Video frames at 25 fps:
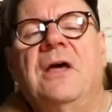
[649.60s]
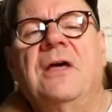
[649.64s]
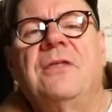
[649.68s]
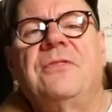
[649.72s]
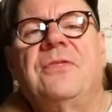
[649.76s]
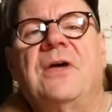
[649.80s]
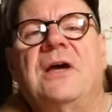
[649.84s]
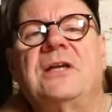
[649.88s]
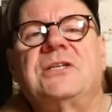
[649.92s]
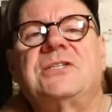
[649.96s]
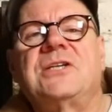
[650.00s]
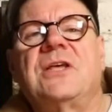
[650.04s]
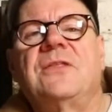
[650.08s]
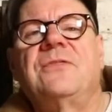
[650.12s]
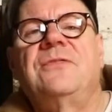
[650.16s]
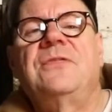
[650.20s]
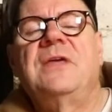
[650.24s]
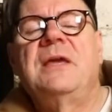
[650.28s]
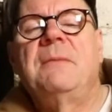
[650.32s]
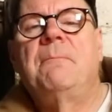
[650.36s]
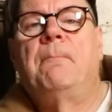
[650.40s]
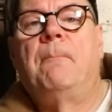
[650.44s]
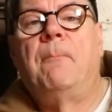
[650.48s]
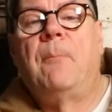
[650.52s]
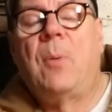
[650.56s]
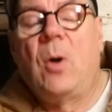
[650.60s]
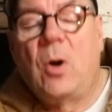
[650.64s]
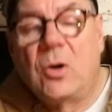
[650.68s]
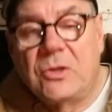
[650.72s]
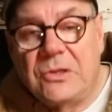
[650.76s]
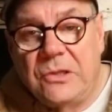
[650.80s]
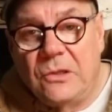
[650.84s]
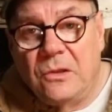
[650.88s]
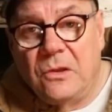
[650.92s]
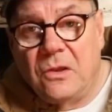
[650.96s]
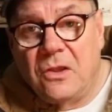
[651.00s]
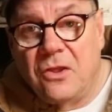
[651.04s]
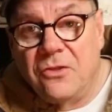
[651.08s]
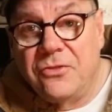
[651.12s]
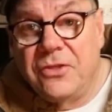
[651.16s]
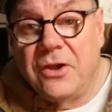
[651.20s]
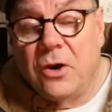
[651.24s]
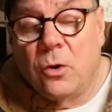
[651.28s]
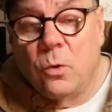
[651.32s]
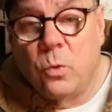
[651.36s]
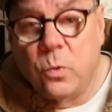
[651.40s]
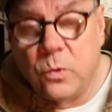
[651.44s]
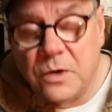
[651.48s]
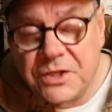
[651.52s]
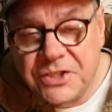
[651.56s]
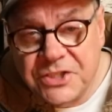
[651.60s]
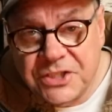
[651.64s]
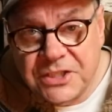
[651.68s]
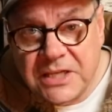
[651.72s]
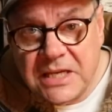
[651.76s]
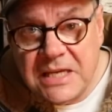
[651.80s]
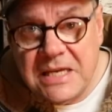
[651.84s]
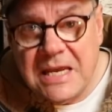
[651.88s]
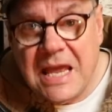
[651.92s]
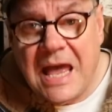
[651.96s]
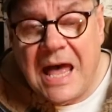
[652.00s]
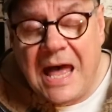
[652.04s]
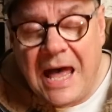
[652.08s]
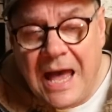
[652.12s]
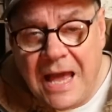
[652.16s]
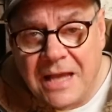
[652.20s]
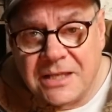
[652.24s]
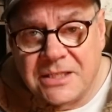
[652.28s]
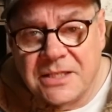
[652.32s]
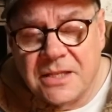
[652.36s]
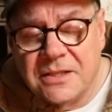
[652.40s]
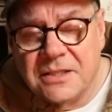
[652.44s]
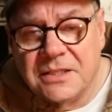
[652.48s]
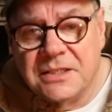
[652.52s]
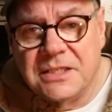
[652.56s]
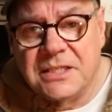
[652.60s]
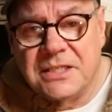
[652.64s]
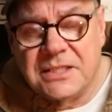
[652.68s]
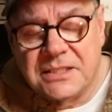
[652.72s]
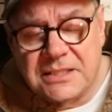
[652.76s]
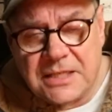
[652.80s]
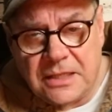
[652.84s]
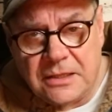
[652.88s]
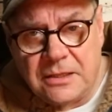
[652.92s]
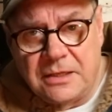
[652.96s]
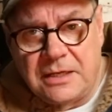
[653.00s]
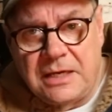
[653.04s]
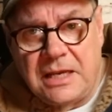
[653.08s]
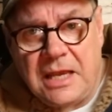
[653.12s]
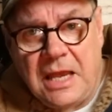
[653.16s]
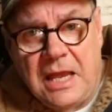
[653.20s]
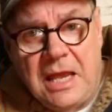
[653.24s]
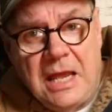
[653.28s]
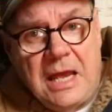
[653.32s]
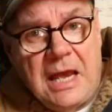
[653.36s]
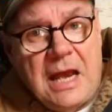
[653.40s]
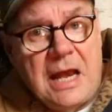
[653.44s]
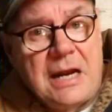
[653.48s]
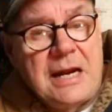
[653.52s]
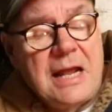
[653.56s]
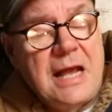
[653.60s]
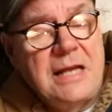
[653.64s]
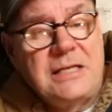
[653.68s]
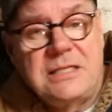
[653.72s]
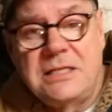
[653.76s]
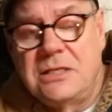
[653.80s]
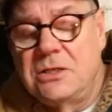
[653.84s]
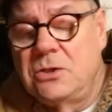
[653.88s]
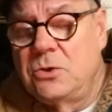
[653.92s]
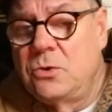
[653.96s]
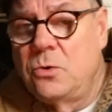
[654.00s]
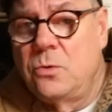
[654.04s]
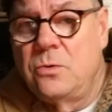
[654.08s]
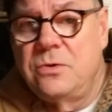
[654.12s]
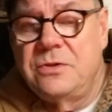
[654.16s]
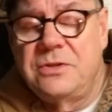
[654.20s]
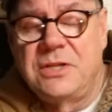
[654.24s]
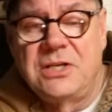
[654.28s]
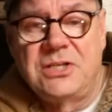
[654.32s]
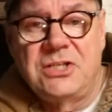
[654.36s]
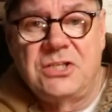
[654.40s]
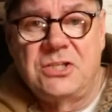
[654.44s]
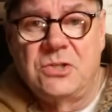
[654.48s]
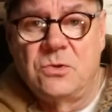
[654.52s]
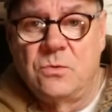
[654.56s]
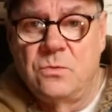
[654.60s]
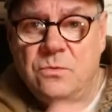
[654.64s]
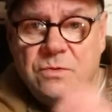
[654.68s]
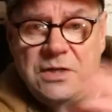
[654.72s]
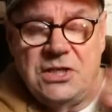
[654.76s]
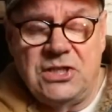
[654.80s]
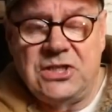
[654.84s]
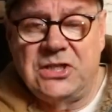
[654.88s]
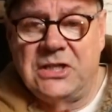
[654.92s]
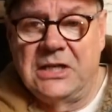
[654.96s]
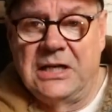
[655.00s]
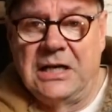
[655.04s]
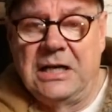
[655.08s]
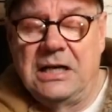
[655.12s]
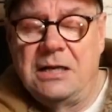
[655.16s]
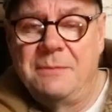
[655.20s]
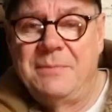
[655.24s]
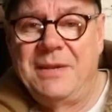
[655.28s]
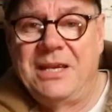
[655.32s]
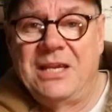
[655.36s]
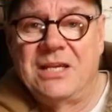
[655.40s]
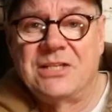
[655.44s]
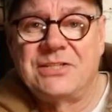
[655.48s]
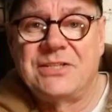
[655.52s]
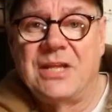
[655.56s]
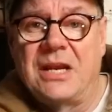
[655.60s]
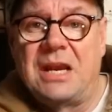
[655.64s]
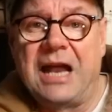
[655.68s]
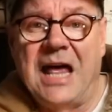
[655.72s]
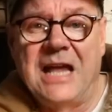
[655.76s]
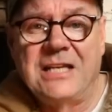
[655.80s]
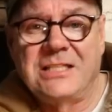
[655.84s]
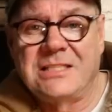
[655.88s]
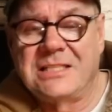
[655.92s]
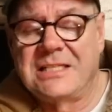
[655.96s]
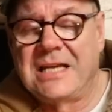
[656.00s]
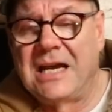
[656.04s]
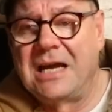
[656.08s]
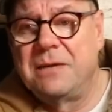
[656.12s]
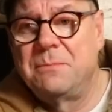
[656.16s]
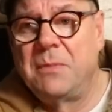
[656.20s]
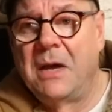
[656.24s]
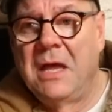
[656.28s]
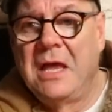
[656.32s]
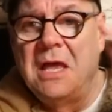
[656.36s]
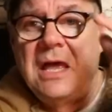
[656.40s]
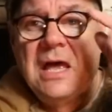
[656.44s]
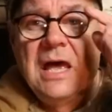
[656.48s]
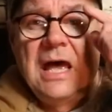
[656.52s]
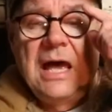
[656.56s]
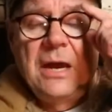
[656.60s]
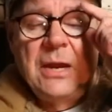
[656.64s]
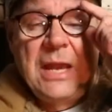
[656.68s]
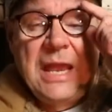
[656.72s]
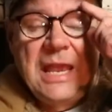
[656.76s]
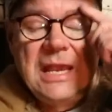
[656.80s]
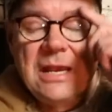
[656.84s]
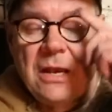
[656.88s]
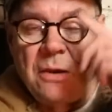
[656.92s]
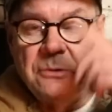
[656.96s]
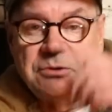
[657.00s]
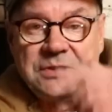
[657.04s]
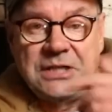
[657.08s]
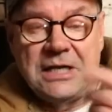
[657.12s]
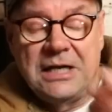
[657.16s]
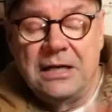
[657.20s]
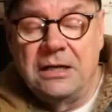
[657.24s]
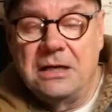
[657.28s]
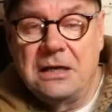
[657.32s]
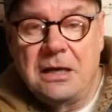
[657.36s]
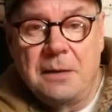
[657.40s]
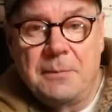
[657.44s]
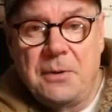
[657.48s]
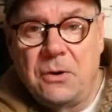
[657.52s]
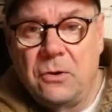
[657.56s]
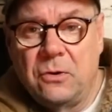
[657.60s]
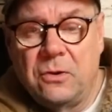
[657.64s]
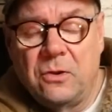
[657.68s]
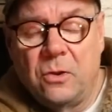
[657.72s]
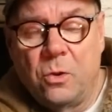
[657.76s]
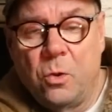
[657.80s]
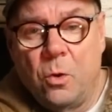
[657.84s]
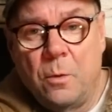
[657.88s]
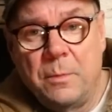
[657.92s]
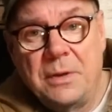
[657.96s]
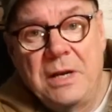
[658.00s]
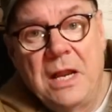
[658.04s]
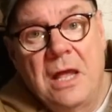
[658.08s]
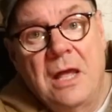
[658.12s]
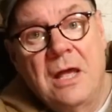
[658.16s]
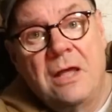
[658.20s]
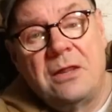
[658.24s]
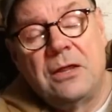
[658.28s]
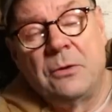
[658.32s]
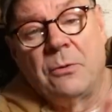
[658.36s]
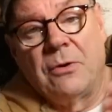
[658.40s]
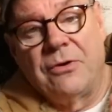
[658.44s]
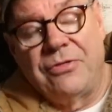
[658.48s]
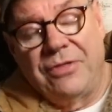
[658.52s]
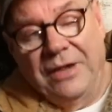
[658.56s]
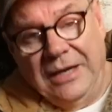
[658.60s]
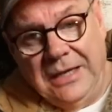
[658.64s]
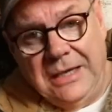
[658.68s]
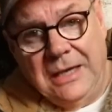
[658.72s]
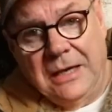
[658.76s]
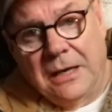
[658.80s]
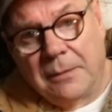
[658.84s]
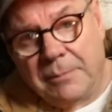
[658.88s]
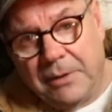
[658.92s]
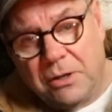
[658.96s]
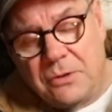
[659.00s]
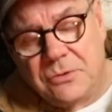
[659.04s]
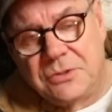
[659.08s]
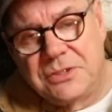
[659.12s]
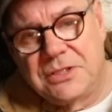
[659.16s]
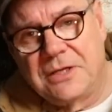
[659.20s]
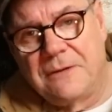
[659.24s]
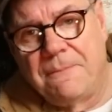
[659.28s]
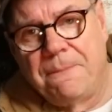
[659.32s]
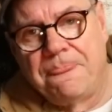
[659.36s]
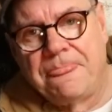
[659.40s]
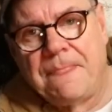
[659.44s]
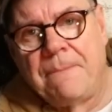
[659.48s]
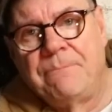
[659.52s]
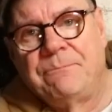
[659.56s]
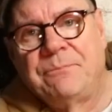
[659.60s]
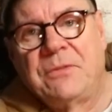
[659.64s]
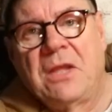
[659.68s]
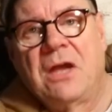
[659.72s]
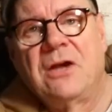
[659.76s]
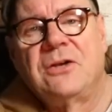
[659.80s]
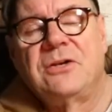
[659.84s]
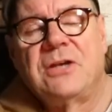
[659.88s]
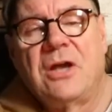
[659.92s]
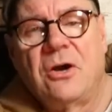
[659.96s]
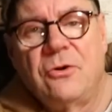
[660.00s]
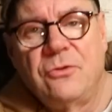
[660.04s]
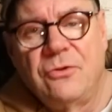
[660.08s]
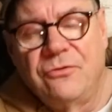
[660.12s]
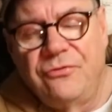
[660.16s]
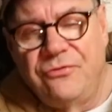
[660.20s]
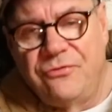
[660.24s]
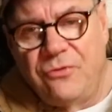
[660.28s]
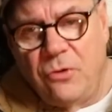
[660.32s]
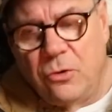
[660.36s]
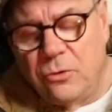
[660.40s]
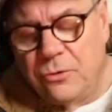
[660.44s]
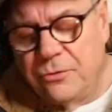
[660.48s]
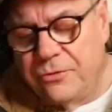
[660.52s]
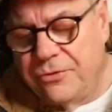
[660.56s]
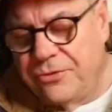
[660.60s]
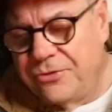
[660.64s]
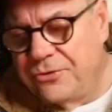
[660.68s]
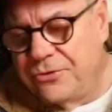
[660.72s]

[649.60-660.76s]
that they bottle their whisky at the distillery. And I didn't know this till recently because the last time I, I was hearing about Kilchoman, they were thinking about it. Now they've followed